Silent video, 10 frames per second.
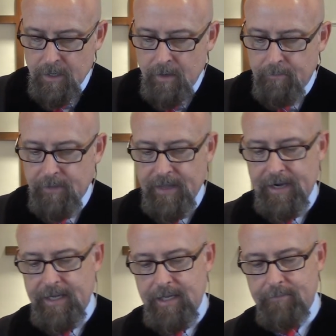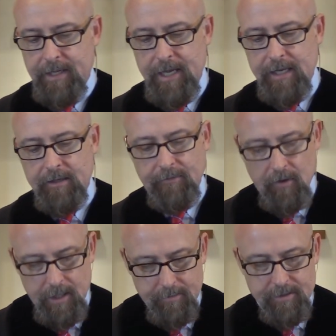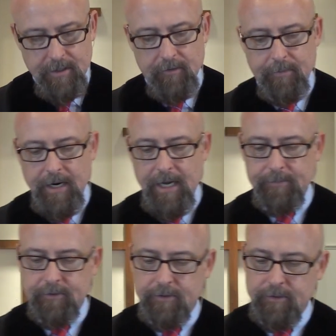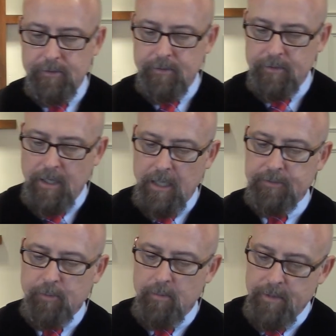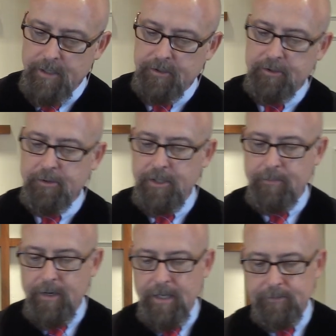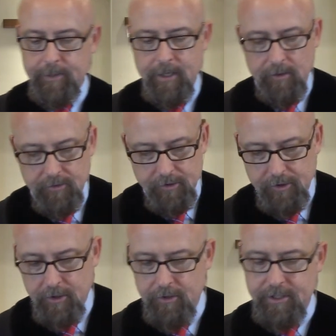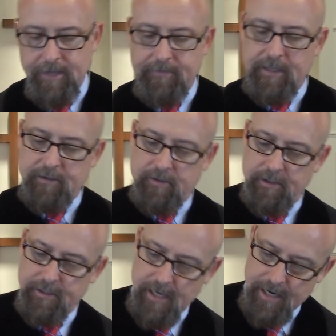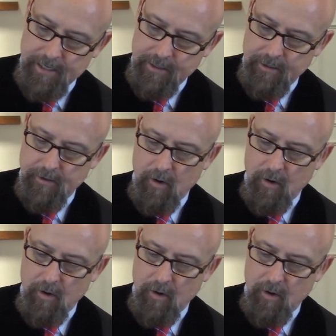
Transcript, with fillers: but that he began devoting himself perhaps to gospel ministry, perhaps because the church at Thessalonica,